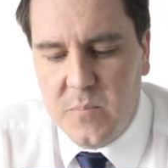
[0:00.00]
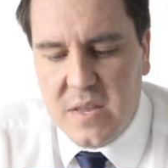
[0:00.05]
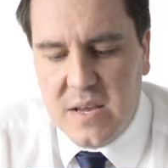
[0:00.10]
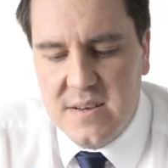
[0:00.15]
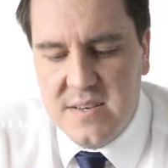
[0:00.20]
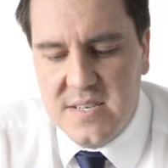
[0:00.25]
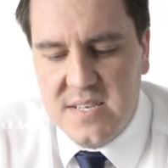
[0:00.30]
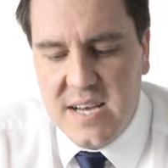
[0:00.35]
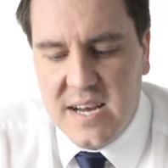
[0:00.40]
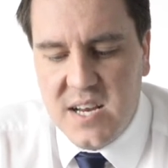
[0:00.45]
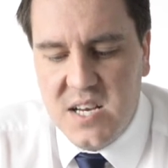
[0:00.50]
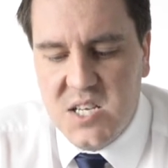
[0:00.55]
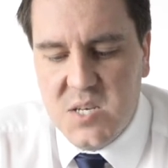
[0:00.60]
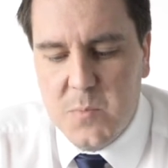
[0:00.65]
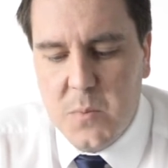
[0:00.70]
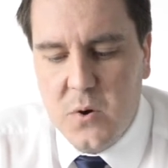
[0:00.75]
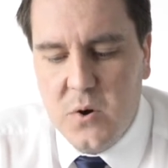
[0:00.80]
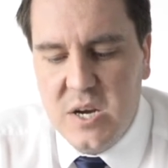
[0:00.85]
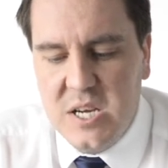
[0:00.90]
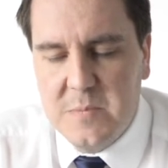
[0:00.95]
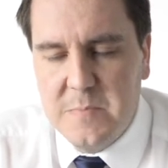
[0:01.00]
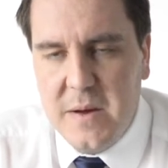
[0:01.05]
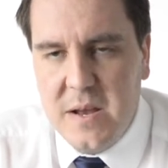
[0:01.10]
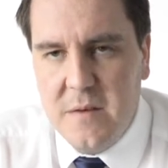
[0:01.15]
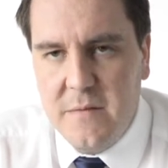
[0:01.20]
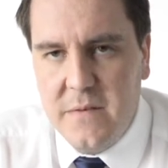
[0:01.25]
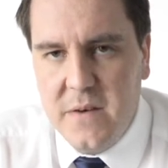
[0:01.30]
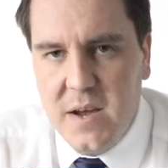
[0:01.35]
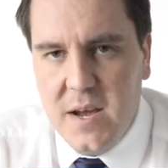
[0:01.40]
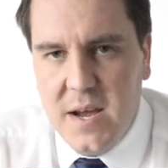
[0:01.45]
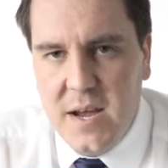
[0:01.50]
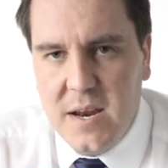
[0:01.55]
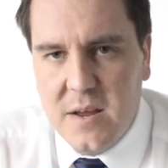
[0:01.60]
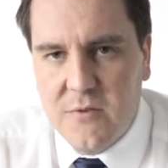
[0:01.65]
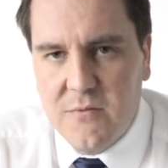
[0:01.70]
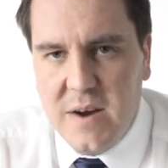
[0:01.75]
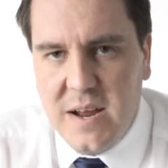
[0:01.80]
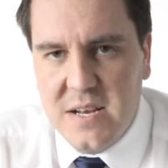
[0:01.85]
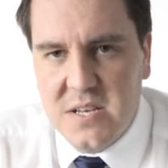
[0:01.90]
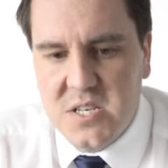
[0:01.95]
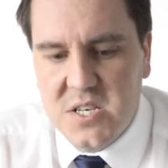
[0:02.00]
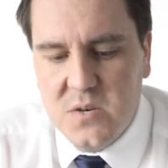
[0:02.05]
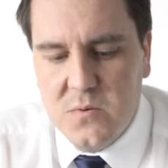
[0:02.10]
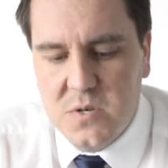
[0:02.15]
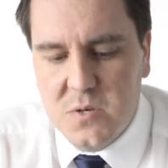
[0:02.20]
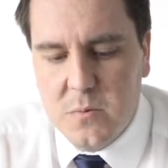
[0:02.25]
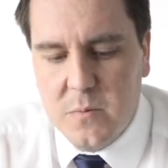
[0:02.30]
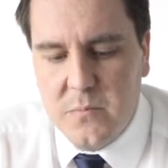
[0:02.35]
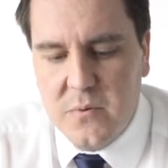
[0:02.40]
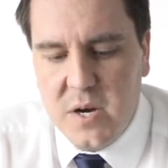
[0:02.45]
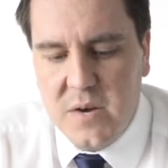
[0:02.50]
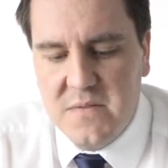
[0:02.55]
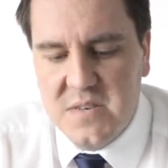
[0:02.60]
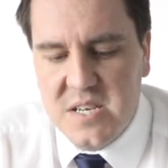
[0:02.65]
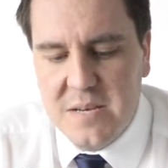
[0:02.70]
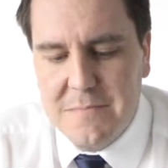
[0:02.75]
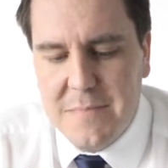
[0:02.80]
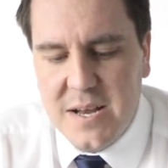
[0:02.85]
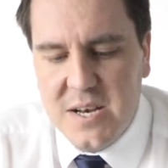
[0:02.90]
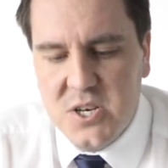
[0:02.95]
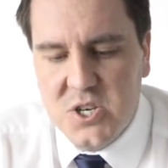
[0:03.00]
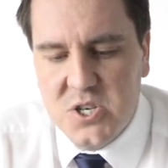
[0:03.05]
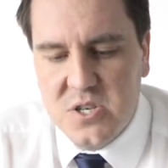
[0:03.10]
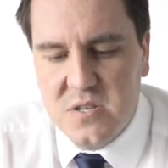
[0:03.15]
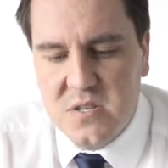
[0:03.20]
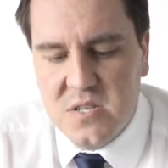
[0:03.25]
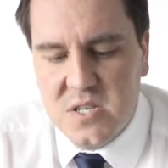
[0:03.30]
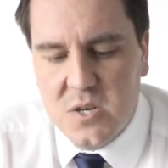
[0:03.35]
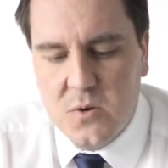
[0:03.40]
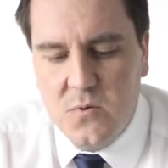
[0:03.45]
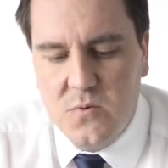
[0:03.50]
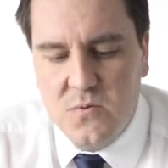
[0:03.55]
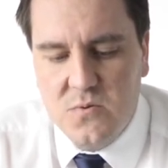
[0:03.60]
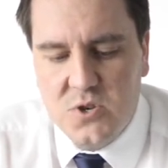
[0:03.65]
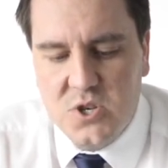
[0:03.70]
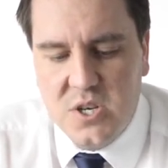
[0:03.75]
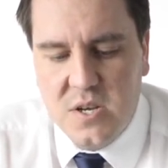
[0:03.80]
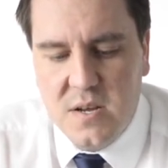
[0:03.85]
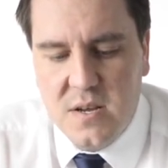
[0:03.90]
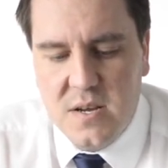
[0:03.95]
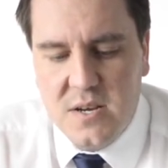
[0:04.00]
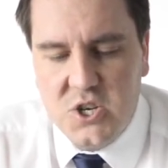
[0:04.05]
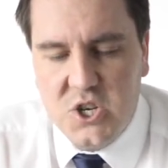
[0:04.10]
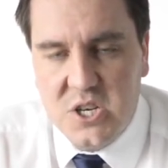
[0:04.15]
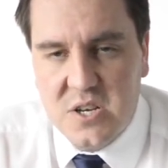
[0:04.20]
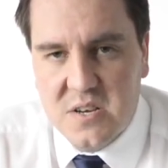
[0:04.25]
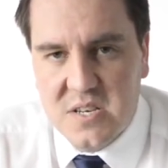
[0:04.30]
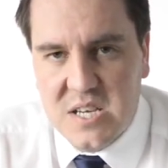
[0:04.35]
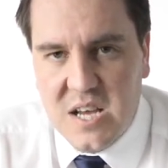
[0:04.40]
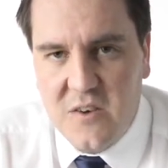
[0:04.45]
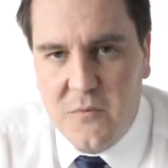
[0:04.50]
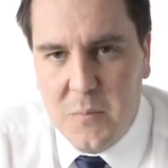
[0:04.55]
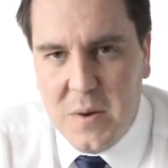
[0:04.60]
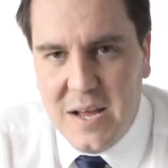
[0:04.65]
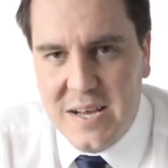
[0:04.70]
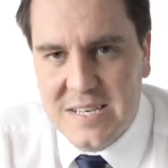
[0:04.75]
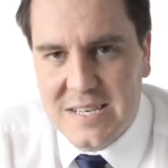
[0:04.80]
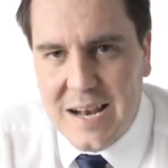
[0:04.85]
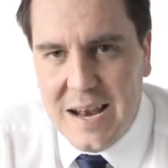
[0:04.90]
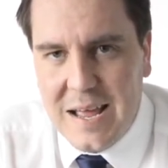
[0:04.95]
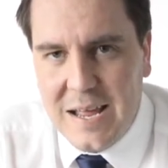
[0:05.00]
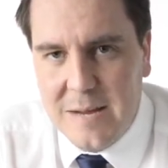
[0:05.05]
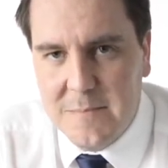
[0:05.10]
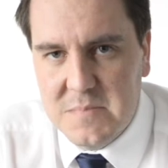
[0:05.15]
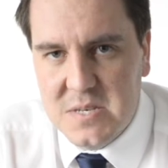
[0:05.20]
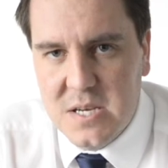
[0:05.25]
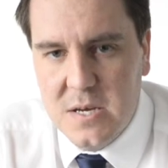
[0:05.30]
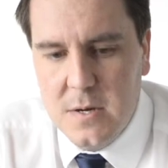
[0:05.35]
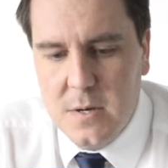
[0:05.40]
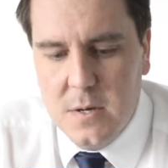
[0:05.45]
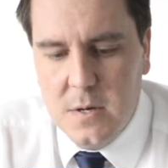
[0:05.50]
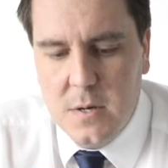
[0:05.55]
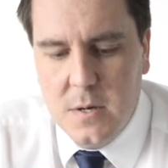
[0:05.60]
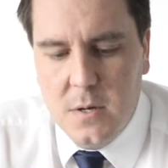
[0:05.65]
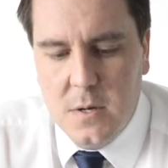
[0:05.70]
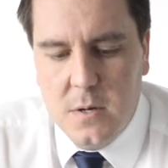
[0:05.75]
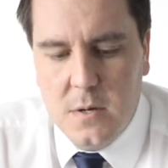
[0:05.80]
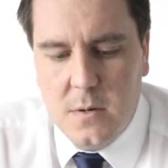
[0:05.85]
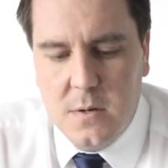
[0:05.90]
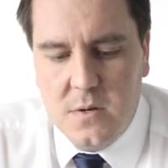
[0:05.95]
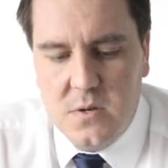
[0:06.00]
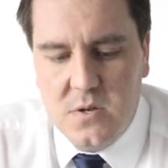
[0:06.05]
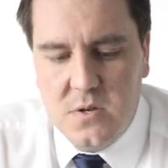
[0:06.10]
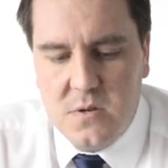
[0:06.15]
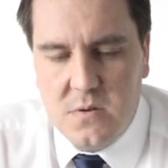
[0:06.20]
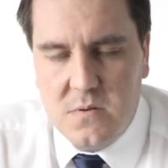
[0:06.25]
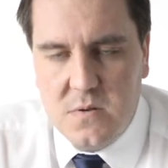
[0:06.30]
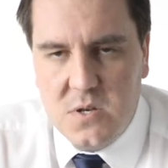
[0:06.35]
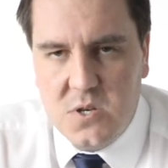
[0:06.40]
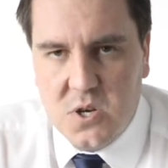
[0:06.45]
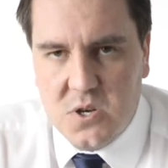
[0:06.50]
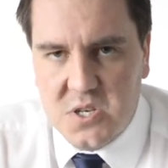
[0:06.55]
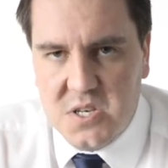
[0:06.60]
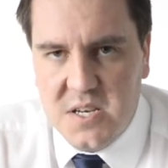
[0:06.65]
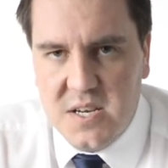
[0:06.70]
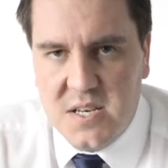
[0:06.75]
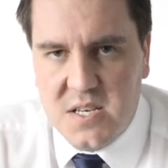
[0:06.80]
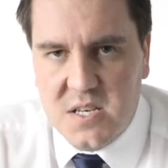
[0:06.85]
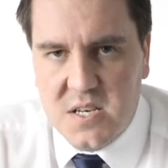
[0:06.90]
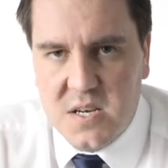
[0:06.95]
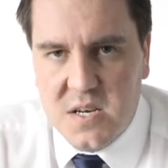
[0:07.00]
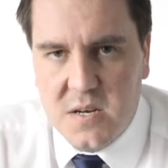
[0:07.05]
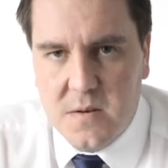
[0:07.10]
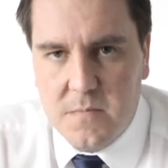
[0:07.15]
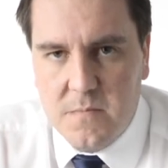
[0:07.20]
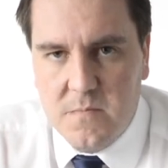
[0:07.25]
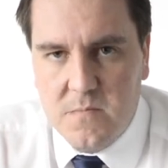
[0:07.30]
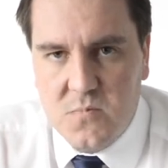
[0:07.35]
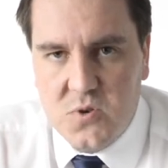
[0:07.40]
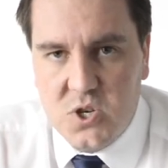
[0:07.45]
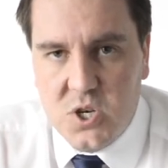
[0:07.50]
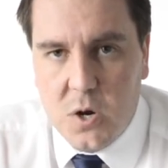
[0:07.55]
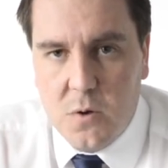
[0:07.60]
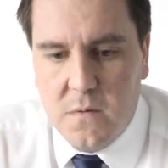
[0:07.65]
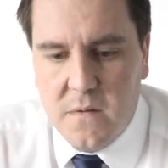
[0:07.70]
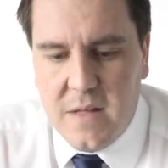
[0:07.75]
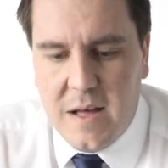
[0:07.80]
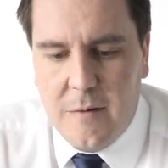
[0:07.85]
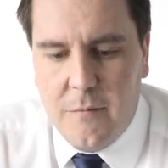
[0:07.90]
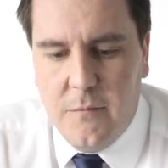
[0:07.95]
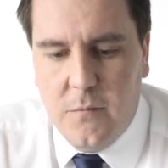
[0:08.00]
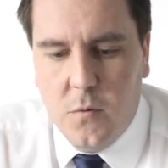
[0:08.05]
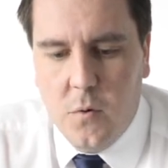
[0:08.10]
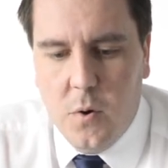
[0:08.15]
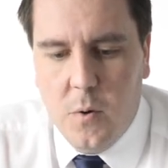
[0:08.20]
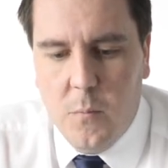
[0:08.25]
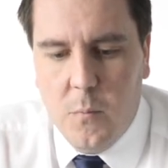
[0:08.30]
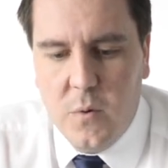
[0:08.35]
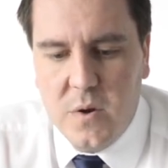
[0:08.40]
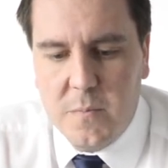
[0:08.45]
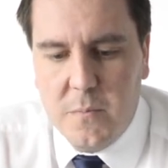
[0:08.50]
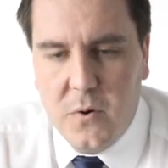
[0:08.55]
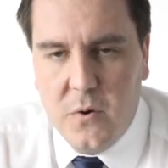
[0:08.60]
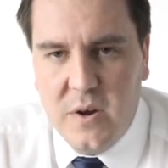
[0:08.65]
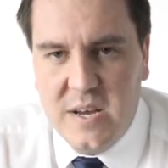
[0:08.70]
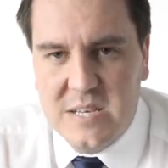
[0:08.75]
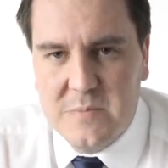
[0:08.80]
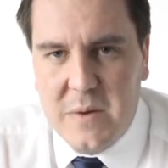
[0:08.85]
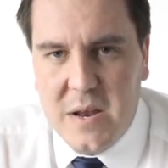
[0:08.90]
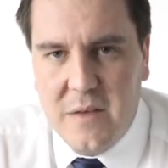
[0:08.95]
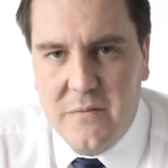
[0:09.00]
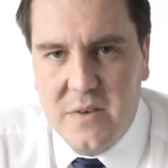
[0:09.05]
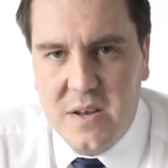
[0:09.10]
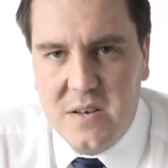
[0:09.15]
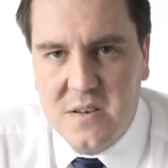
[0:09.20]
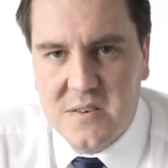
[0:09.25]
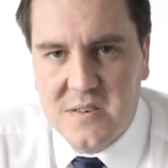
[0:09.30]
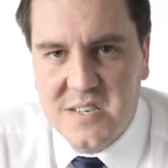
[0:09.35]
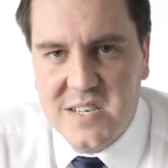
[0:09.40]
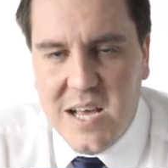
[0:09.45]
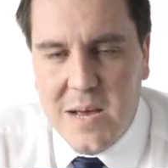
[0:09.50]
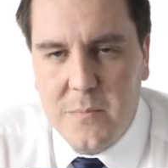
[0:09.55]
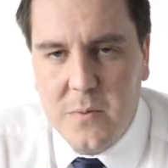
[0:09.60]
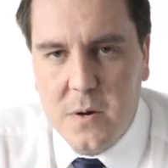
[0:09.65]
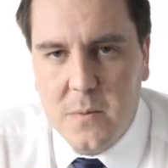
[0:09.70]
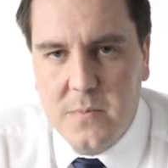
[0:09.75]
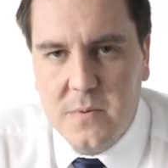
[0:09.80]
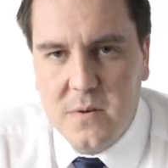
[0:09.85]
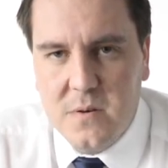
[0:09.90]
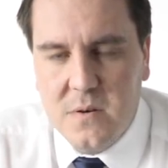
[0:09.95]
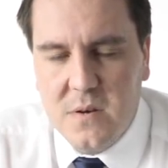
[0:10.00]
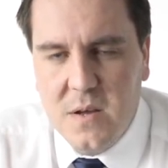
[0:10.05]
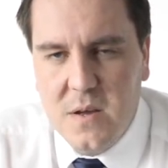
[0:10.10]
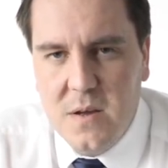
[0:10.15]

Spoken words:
Second to Maria's Benefit in a Grade 2, as we previously mentioned, so she does have place claims. Does need to show that form with Maria's Benefit does step up, and